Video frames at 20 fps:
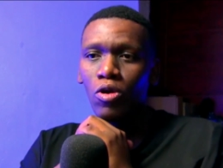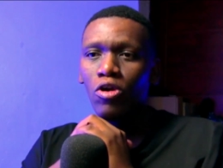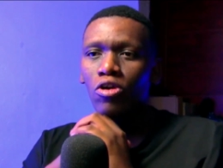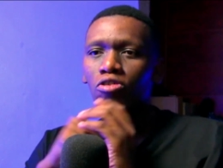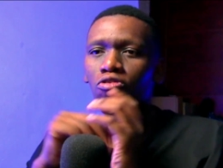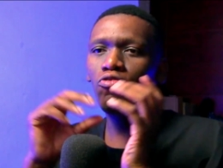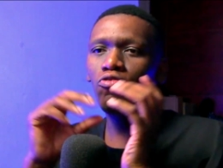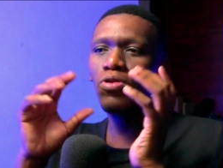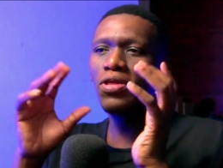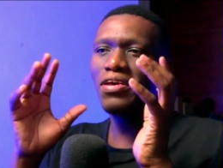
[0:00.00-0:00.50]

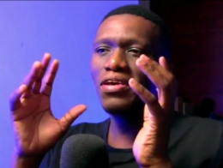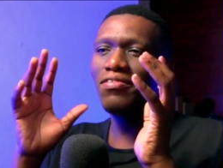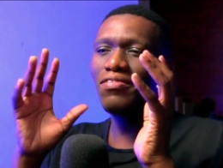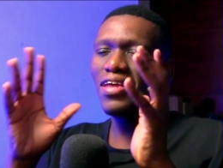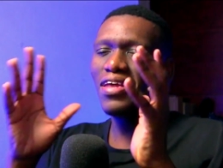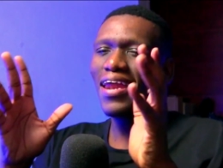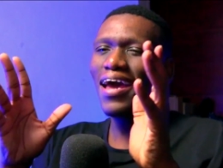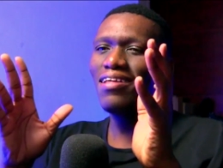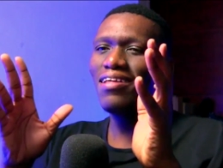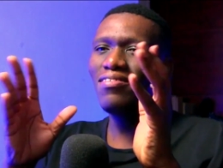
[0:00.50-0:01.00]
So there is
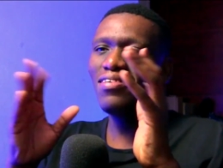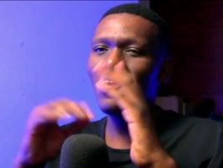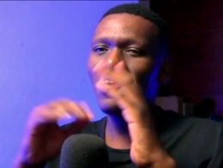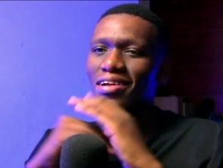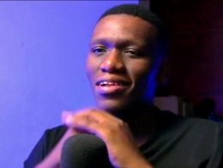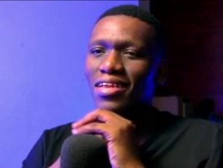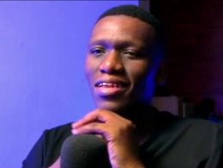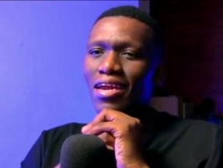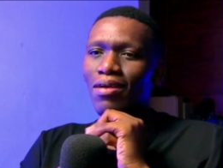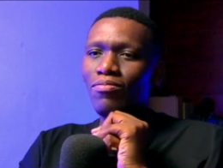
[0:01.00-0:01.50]
an article
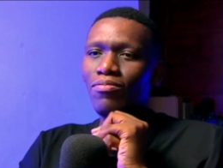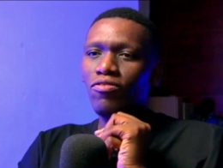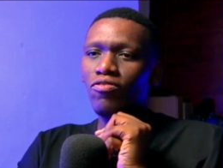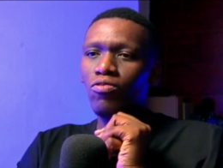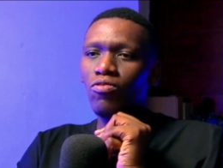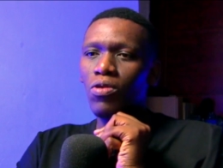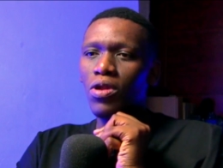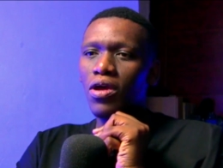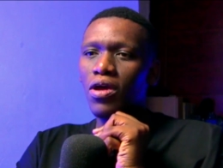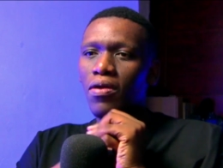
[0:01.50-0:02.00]
that I'm just
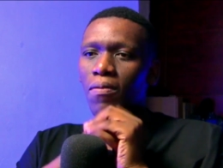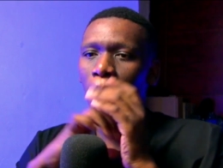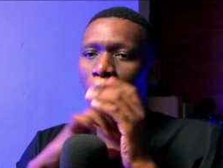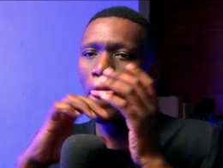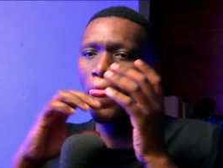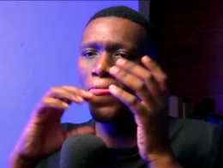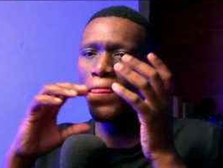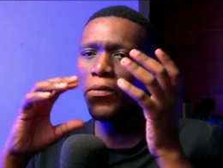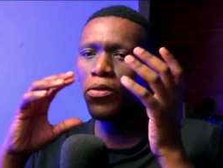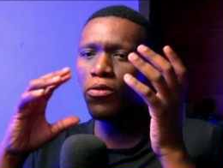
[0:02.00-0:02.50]
gonna
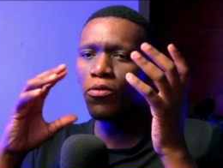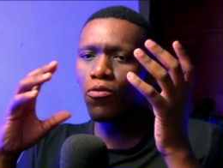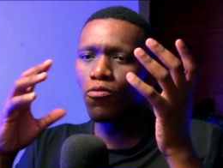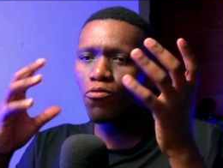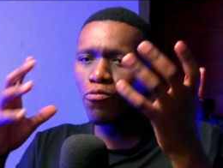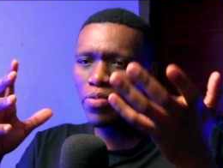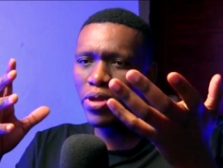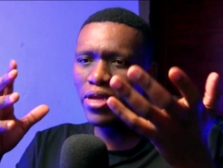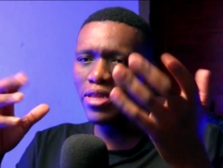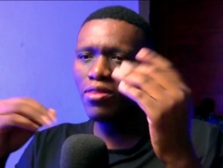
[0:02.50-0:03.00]

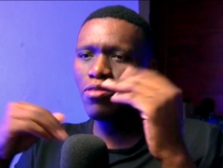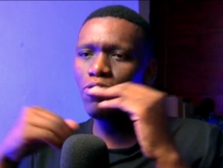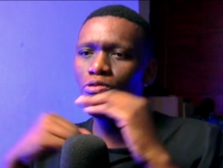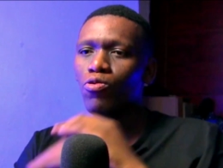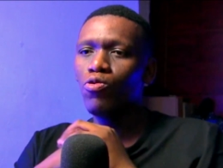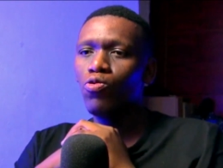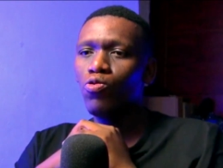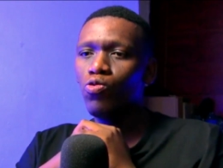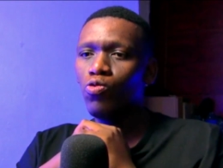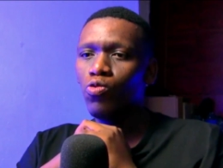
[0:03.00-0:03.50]
read
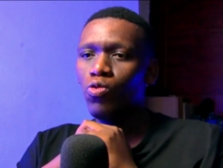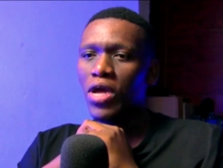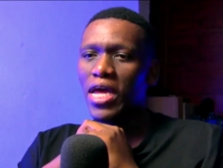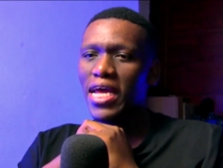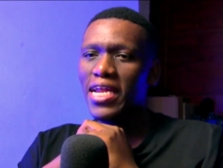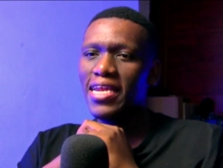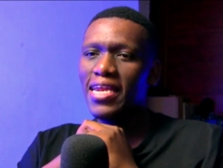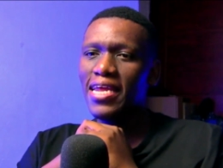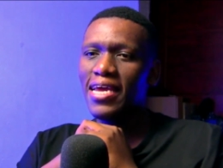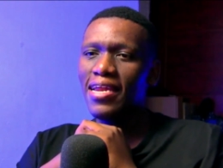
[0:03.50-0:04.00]
through,
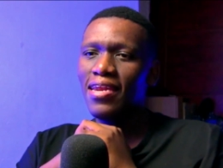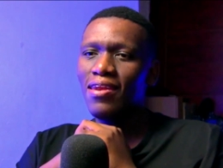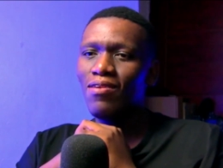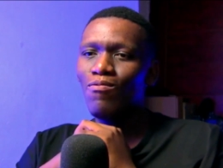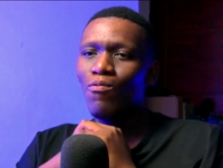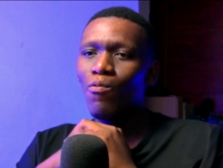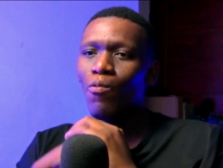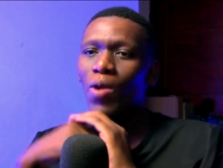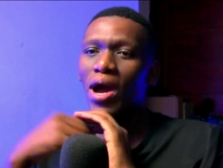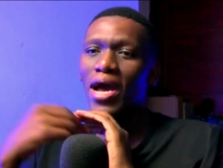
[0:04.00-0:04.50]
and then
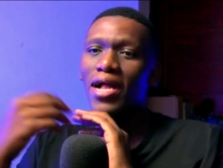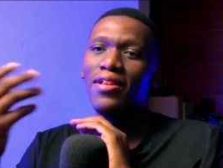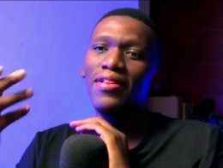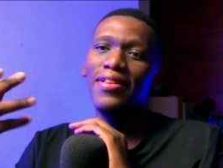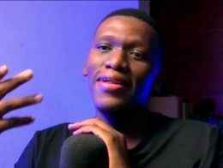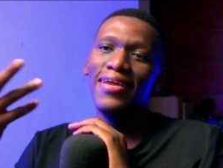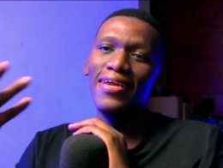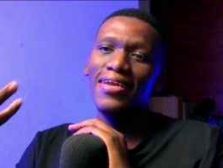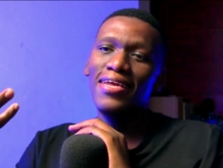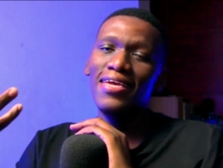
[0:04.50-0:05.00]
while
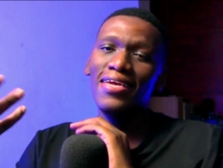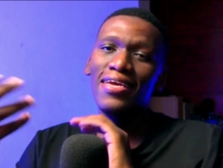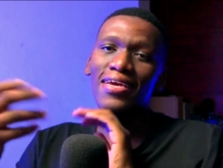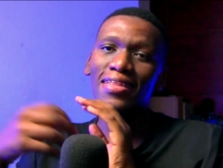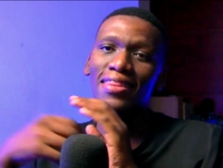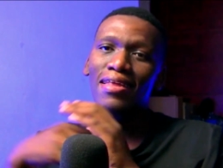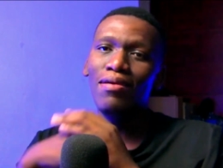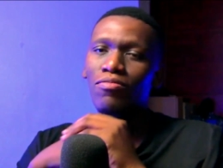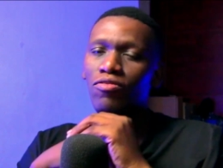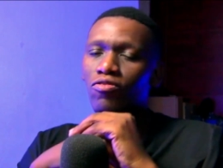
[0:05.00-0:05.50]
reading it,
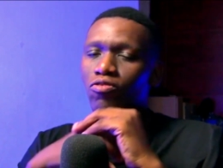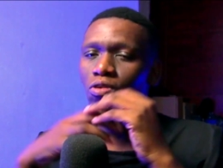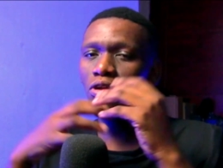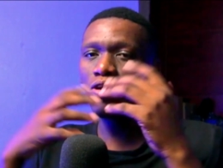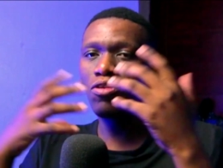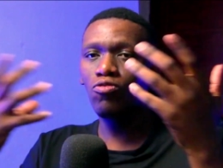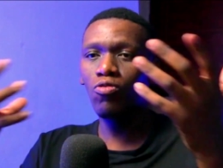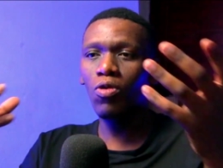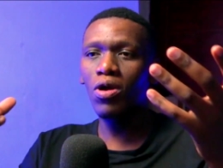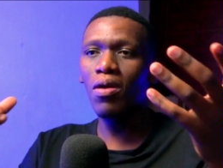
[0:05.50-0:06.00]
I'm just gonna
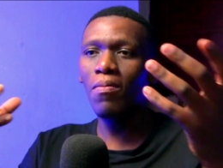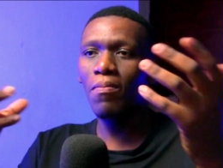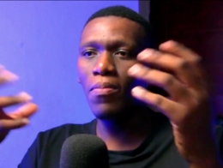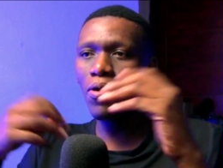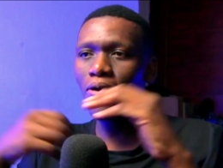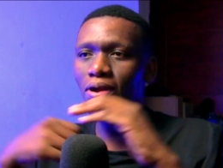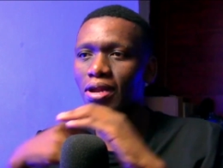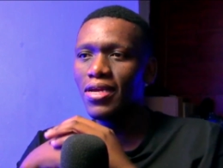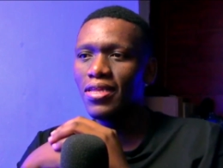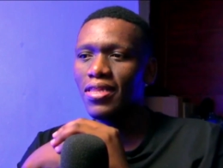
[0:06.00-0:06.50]
talk
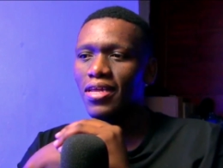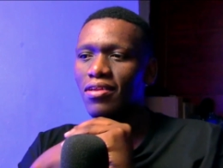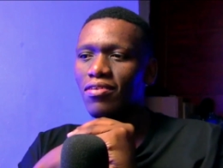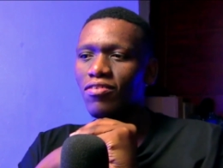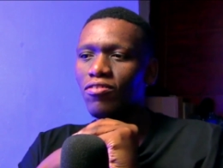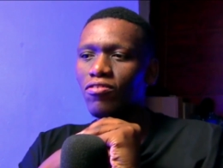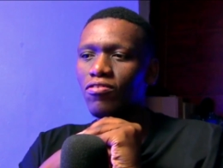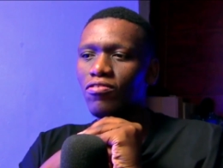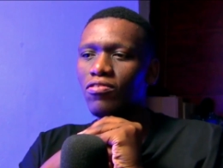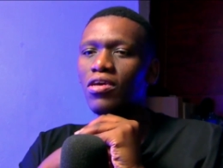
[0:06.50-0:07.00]
about it and
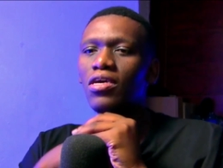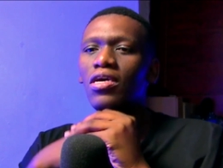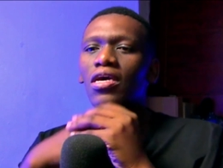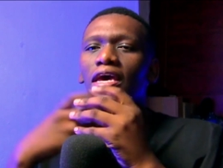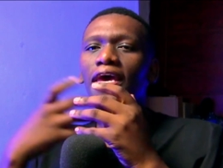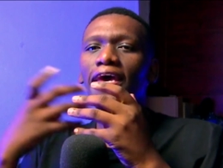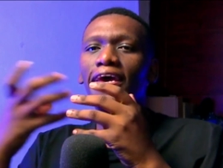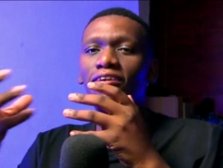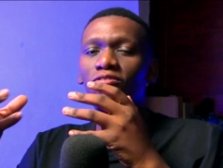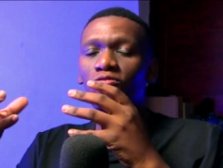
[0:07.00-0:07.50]
just
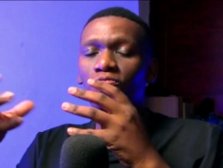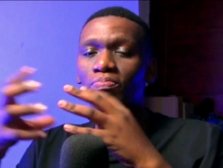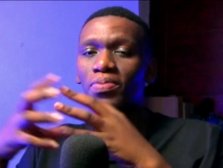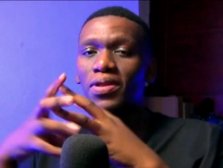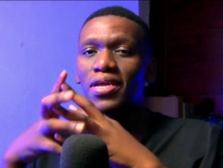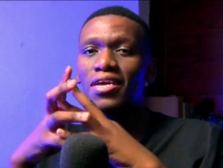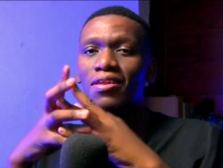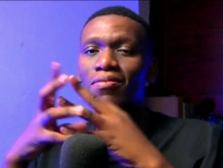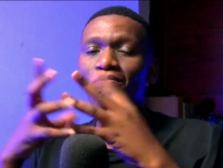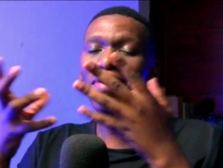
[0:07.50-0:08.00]

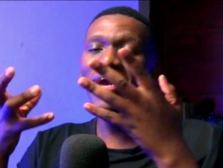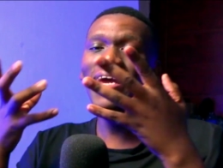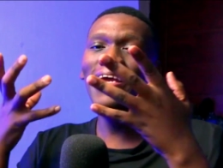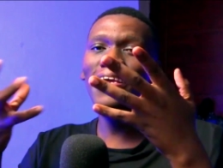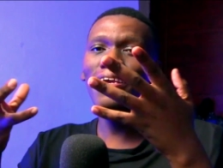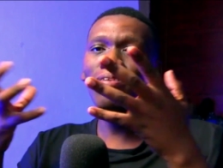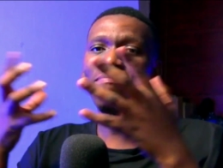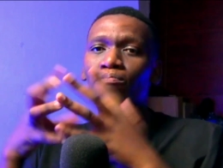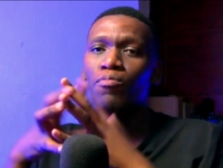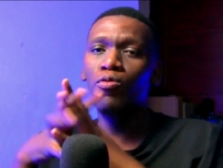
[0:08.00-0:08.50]
explain my
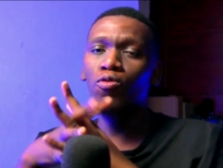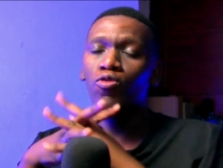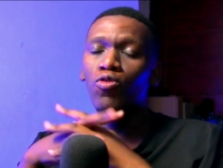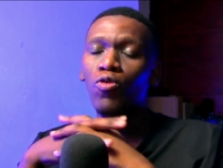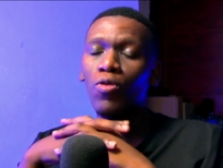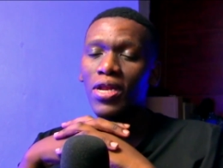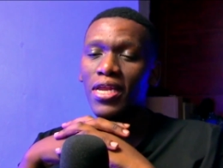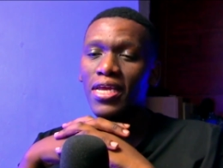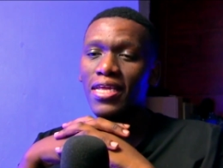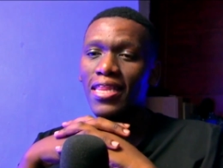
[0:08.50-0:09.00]
input
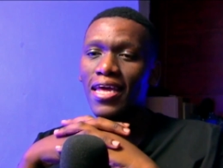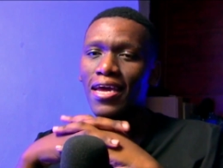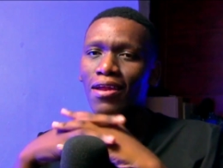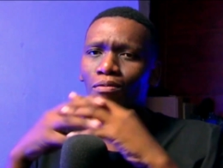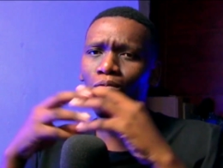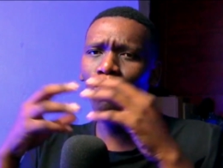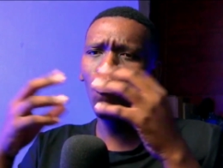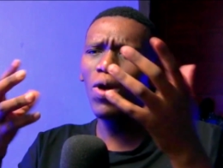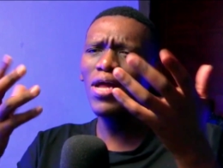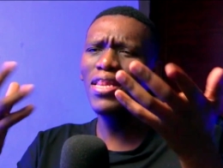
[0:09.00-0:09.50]
on it
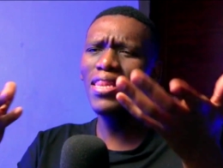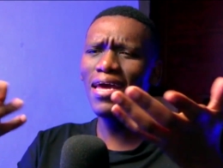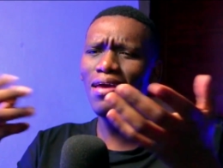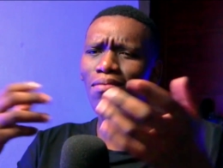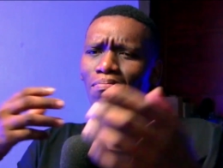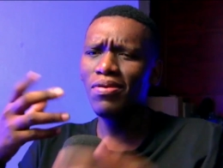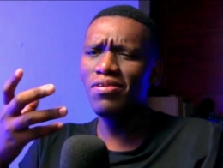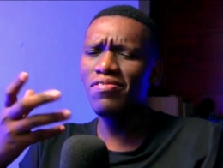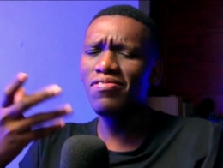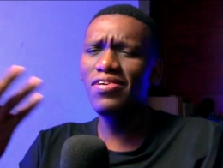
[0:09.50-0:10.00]
and what I
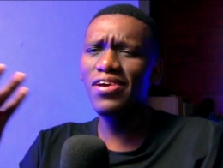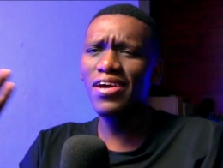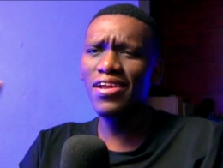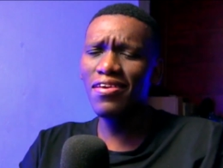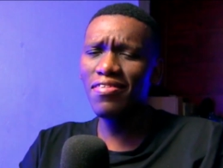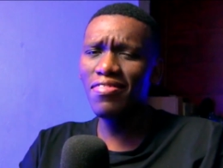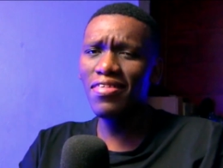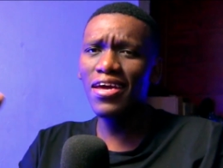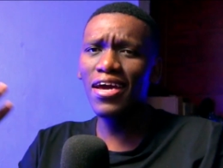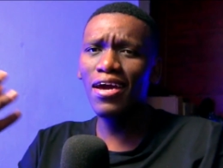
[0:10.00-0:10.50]
basically
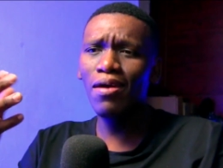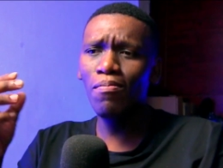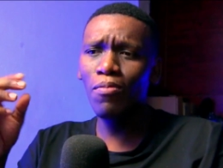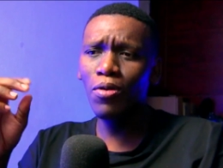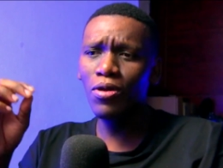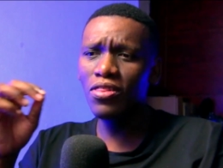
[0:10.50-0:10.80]
think about the